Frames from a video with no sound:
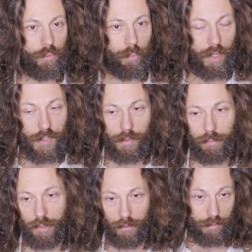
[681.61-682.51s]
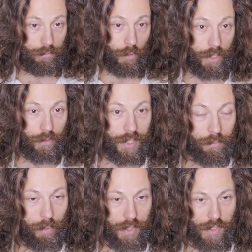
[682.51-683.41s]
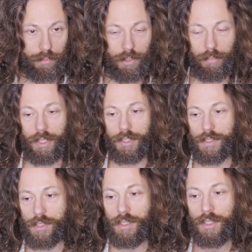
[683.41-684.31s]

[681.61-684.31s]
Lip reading: possible, or rather impossible, bodies